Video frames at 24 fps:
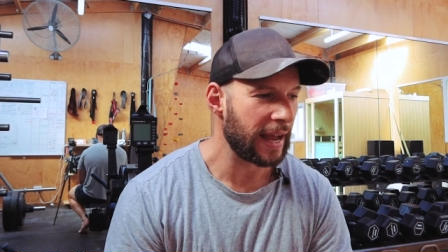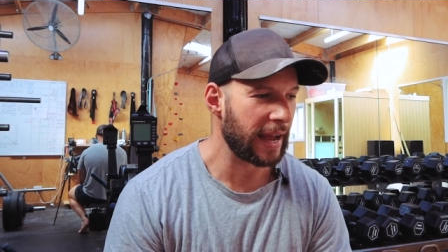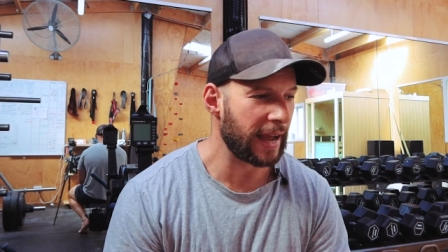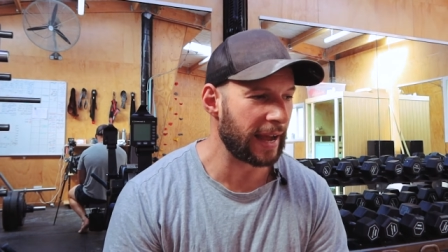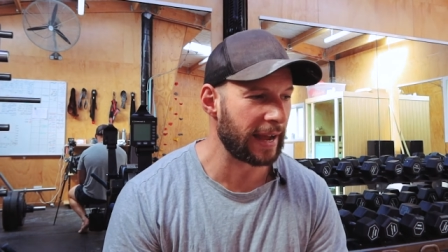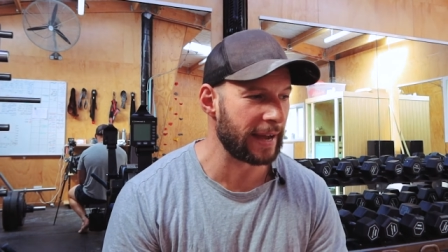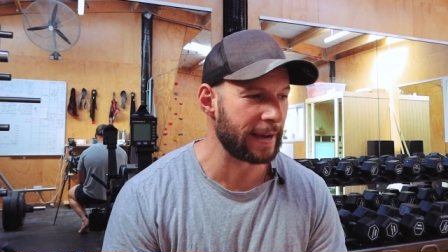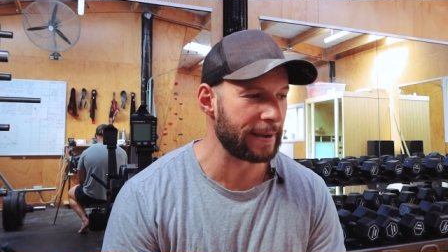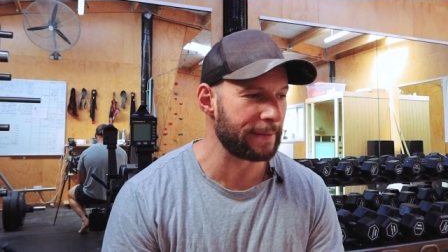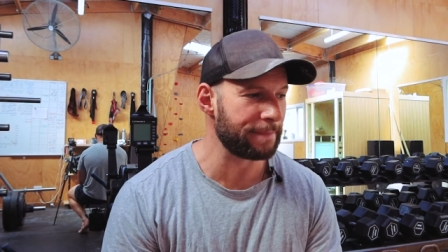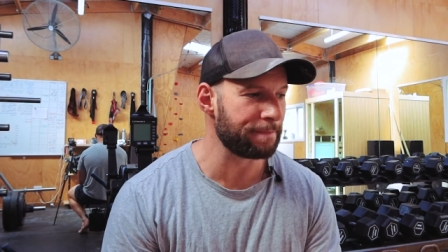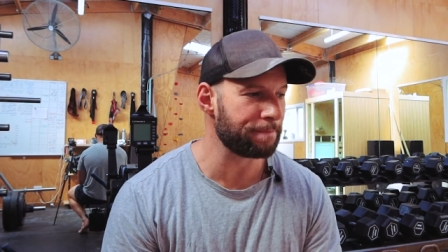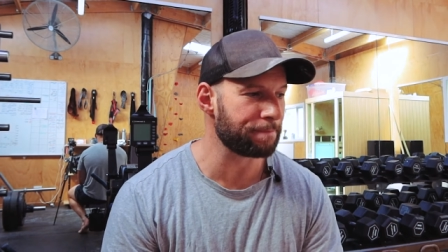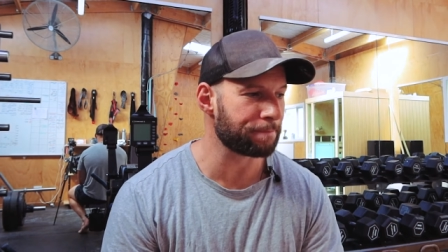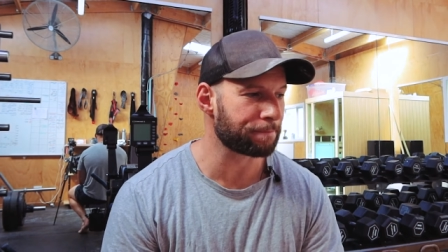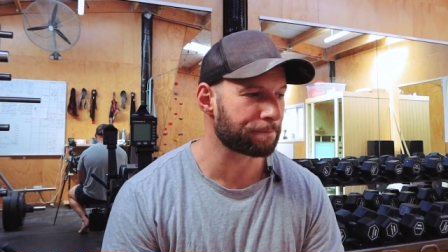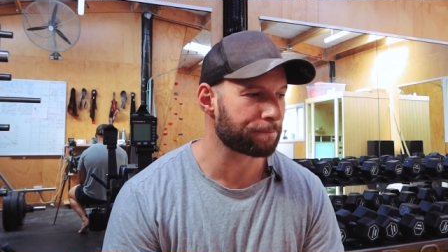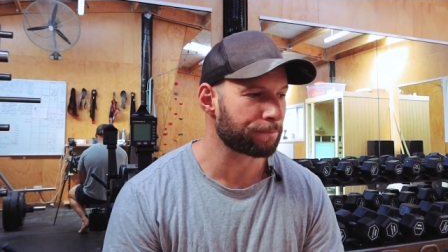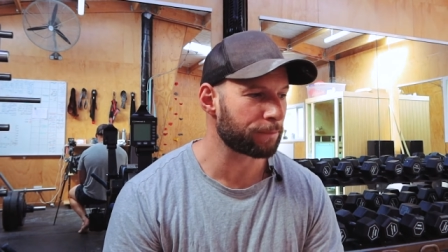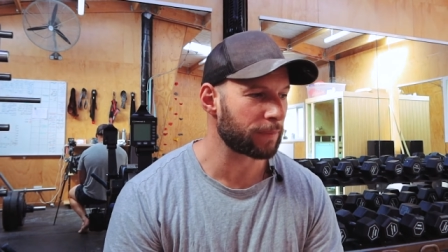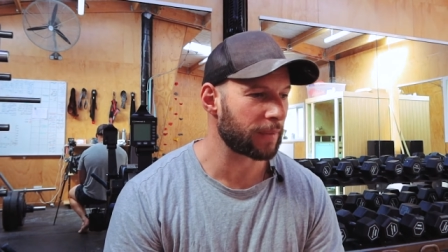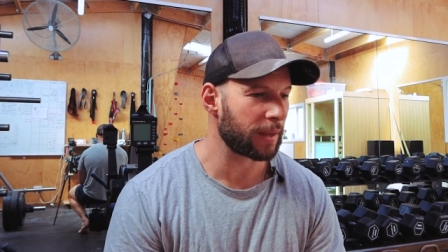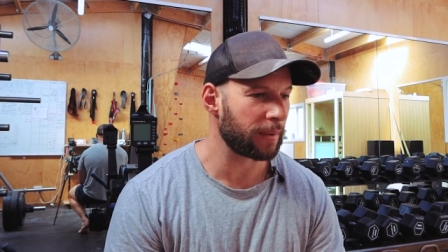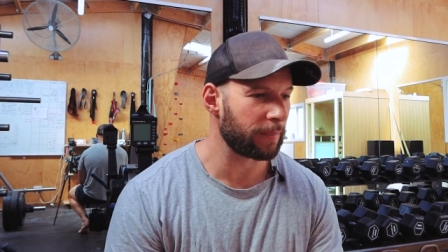
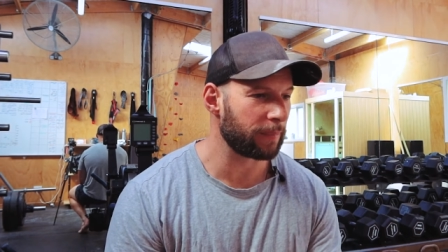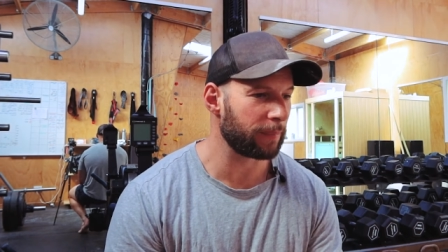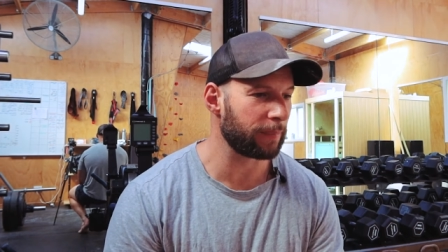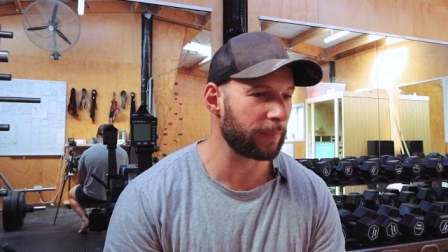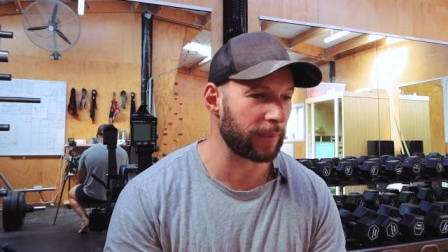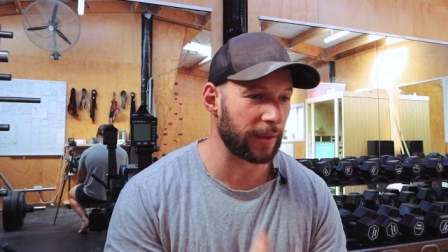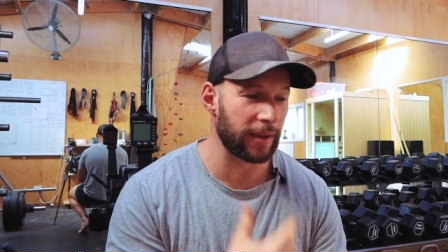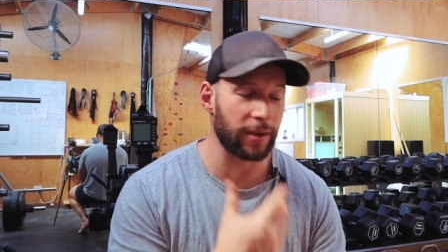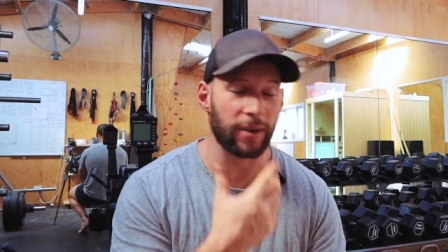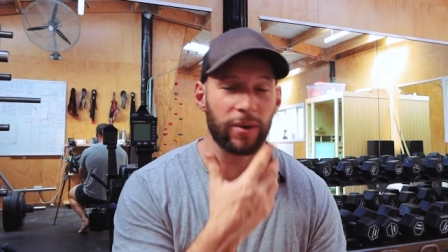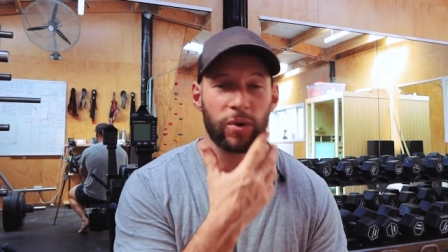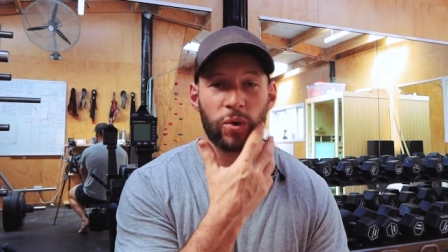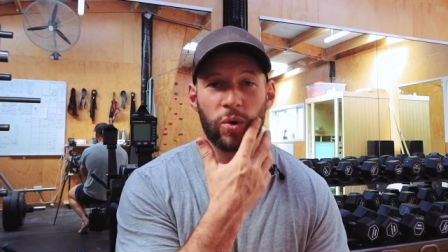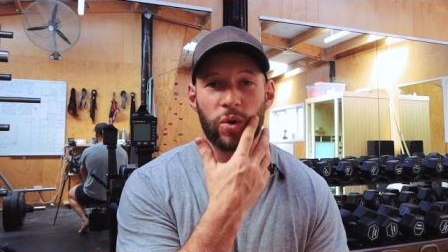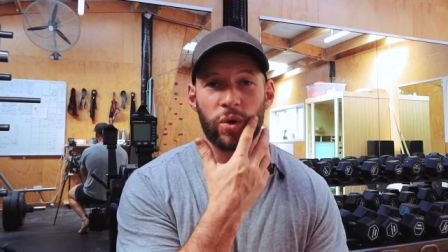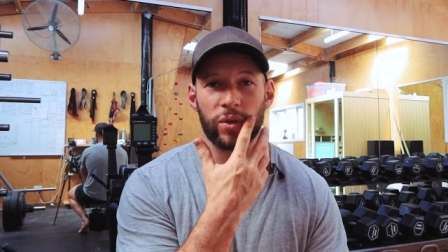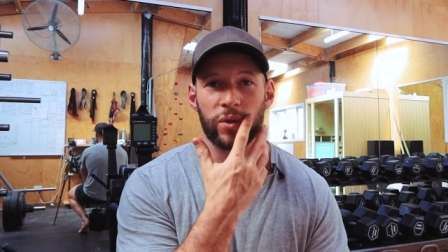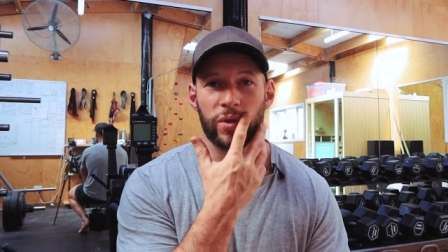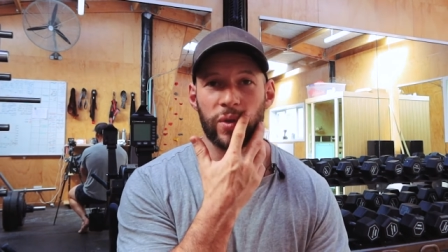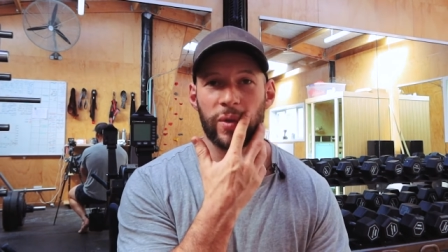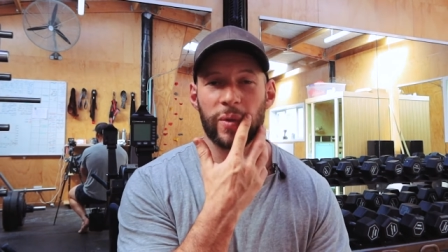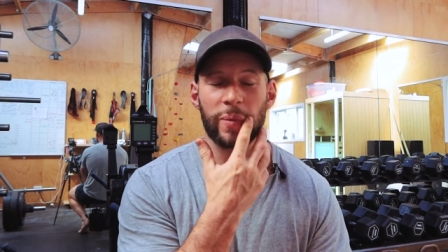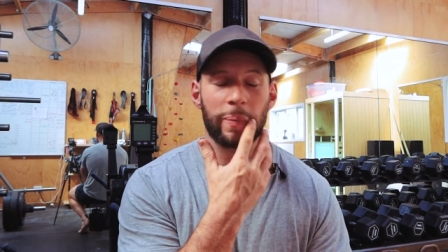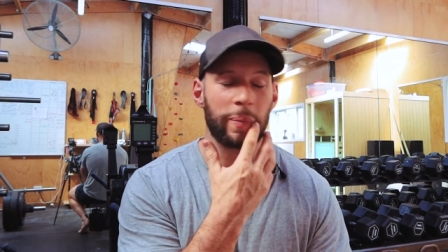Um, or
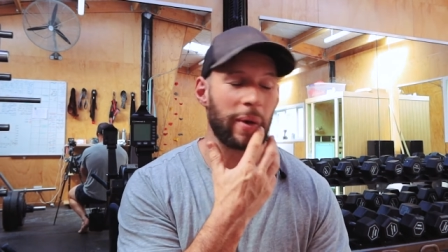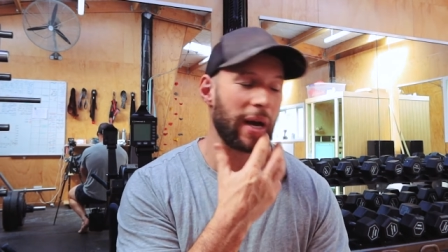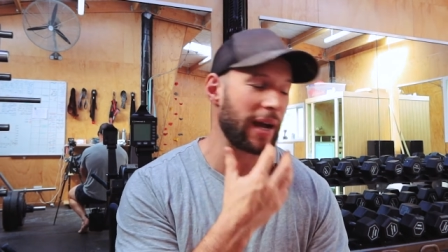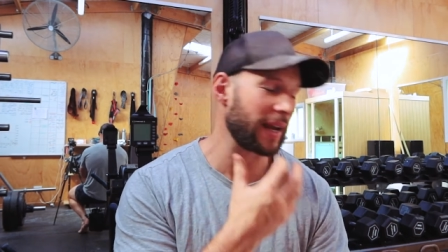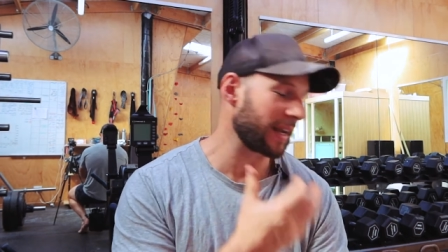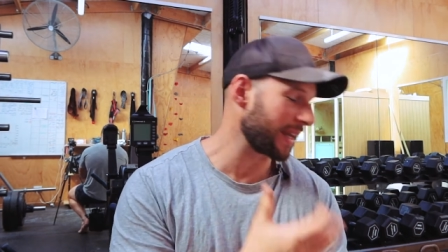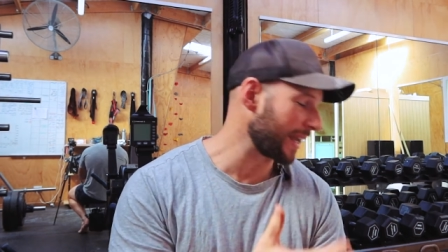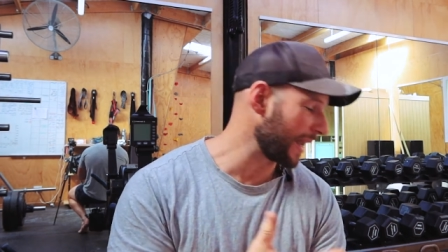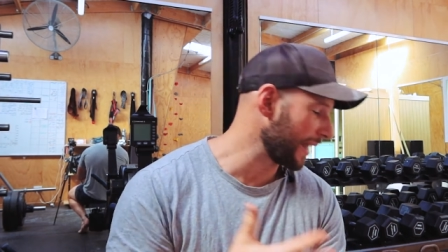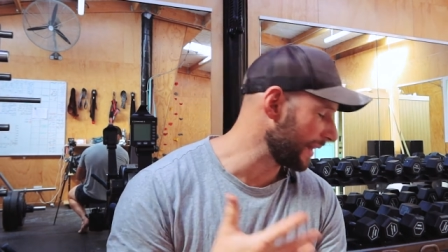do the bike.